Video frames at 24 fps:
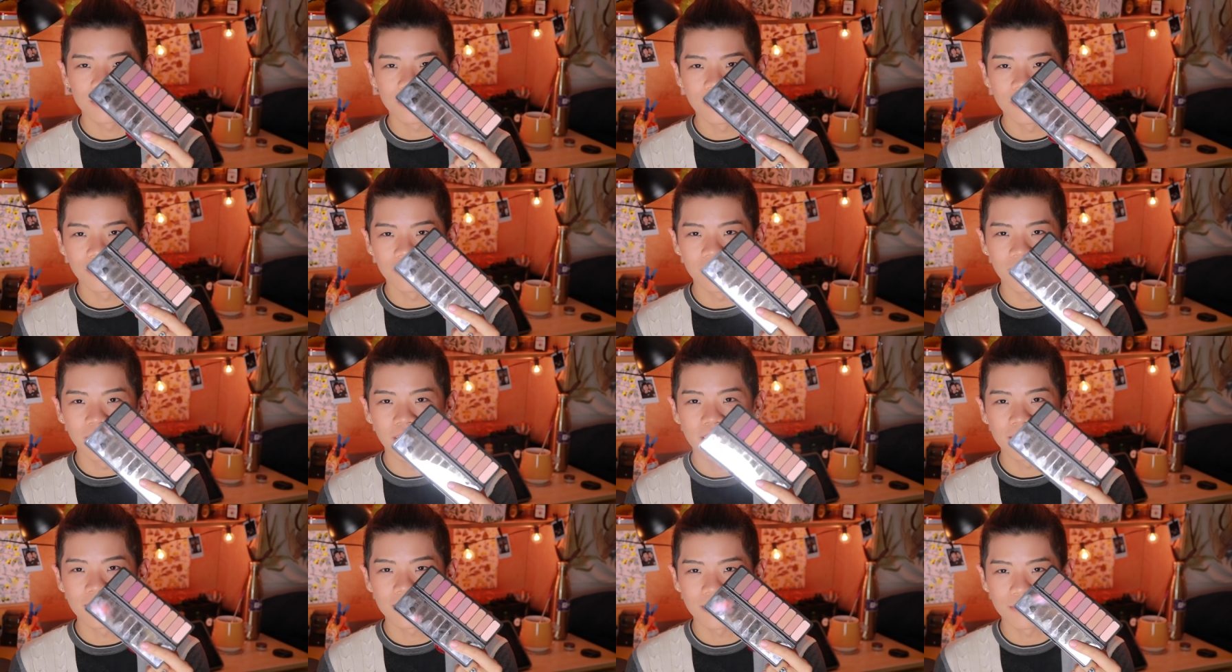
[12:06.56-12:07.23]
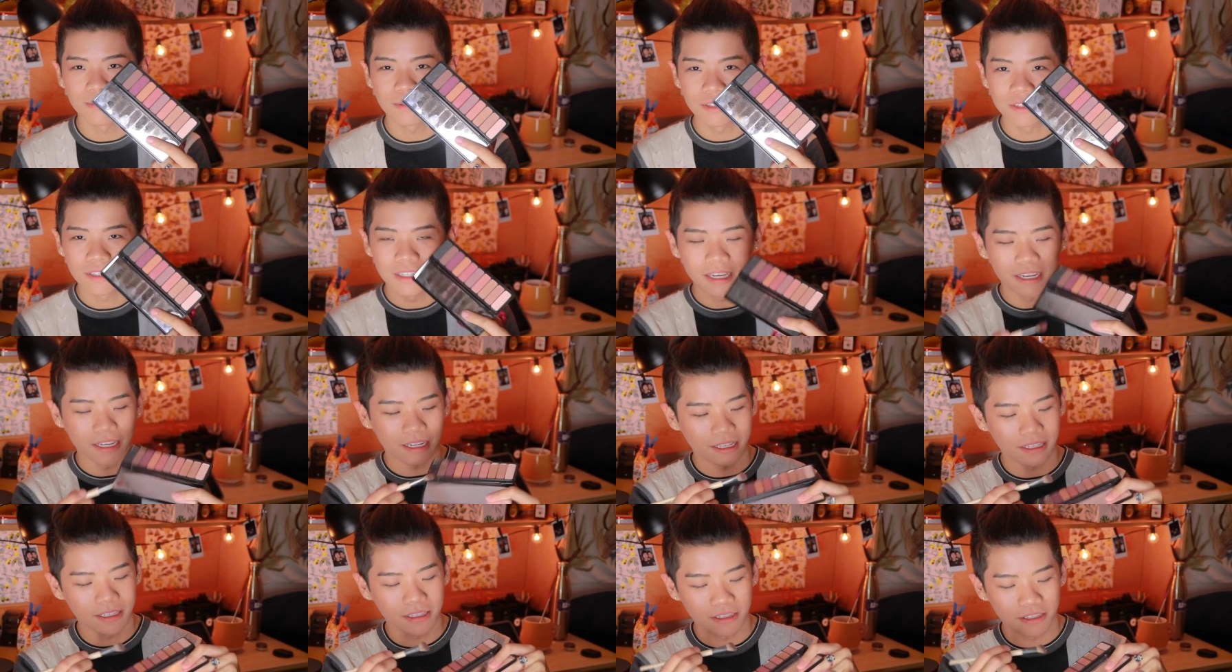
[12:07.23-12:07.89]
So next I'm just
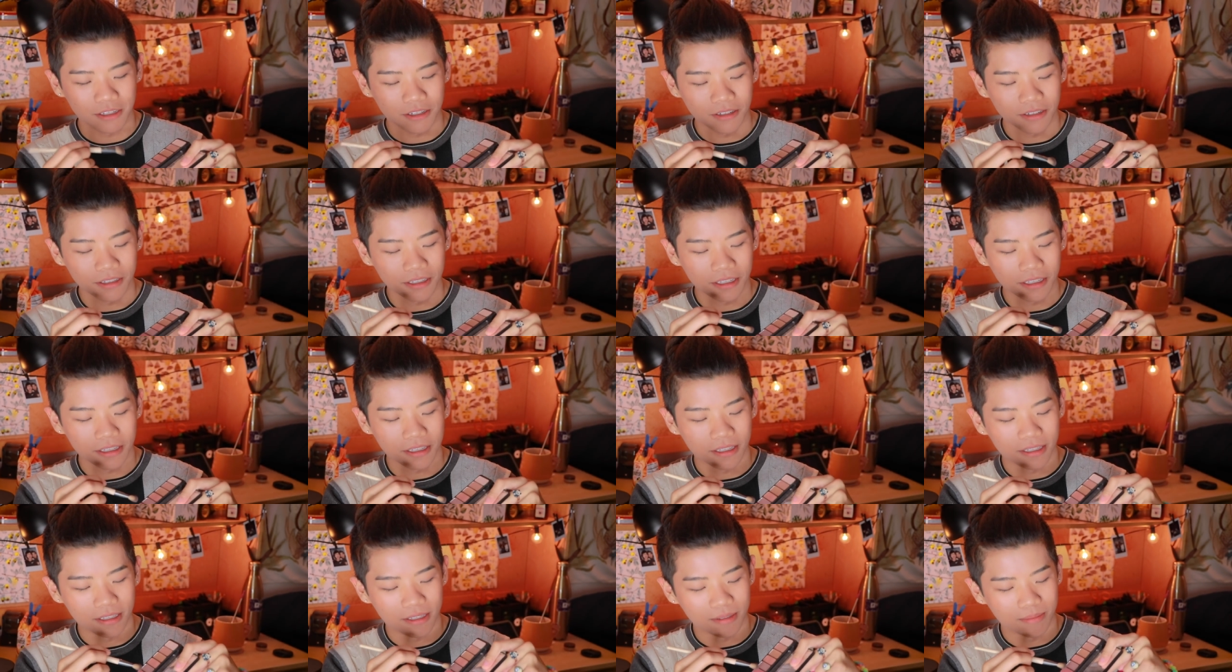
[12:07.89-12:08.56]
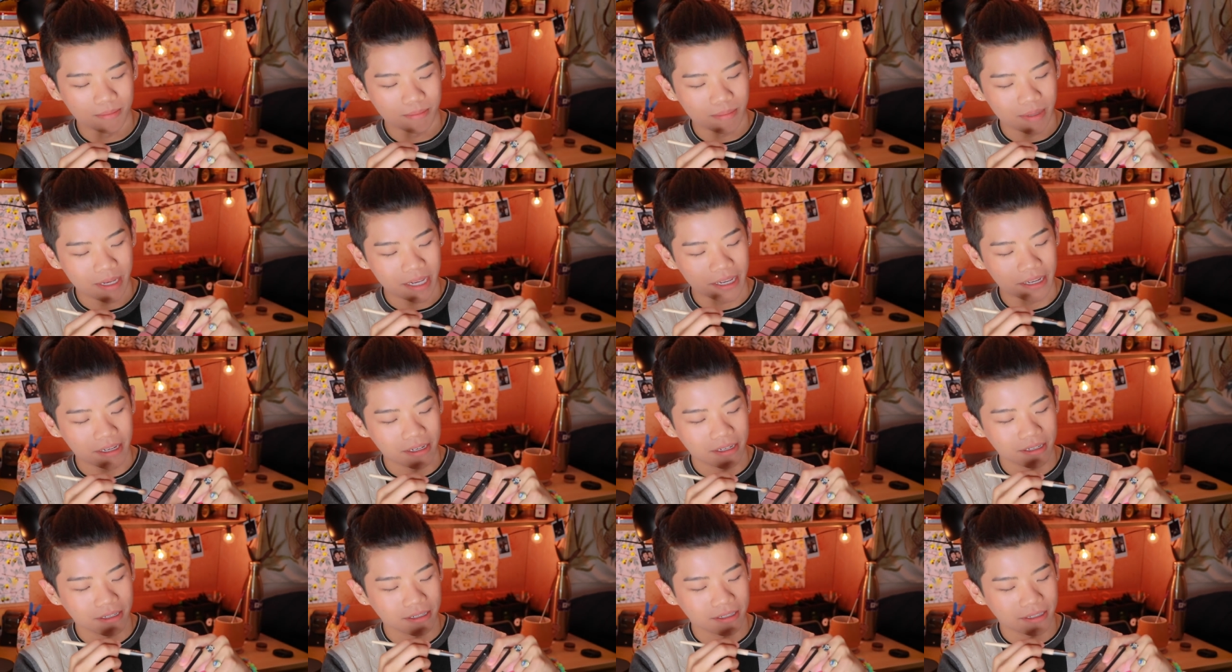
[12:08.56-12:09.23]
taking literally the
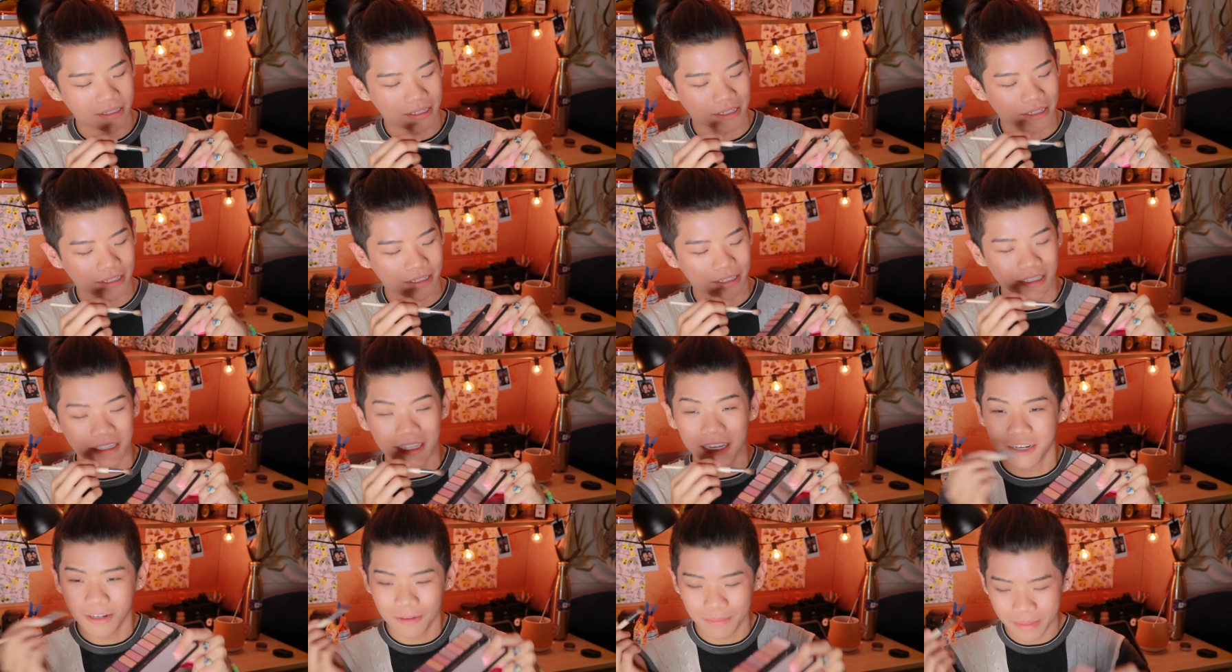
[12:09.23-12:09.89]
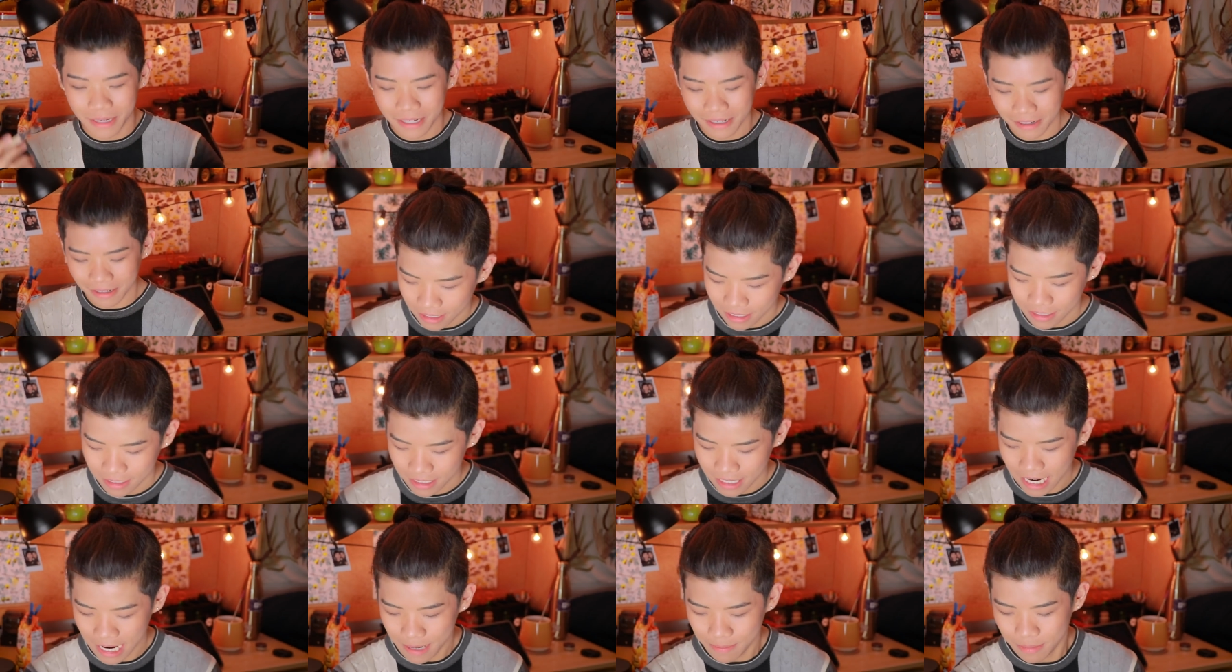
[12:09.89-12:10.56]
pink and the lighter pink,
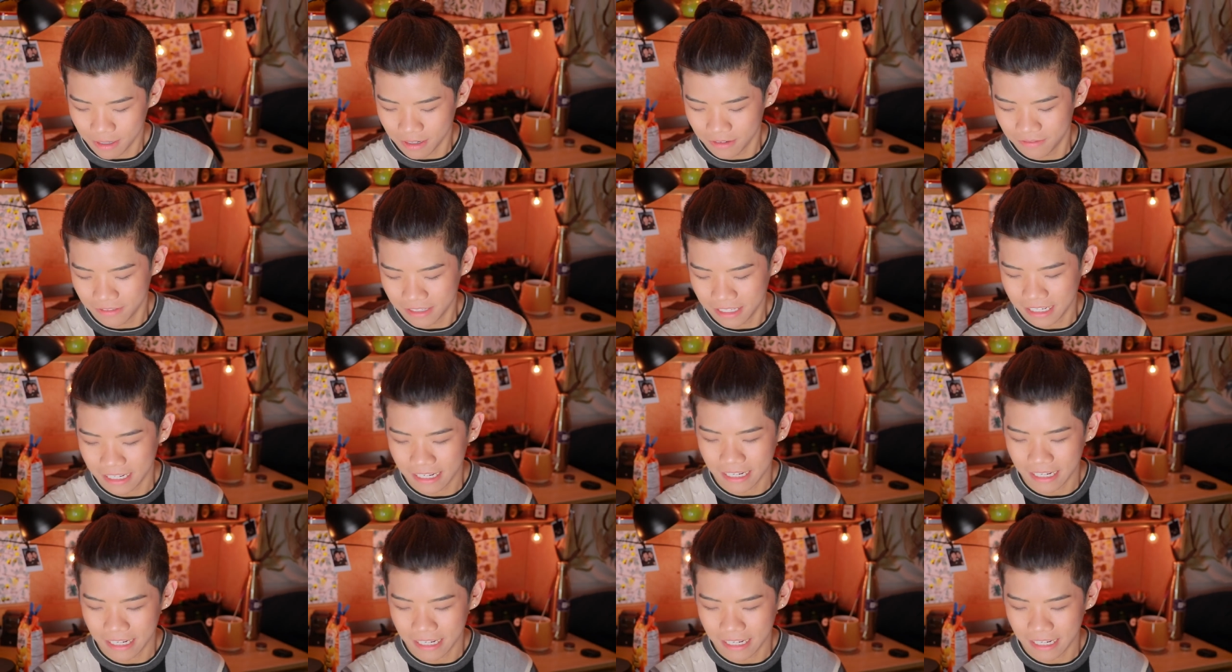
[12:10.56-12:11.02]
tap off the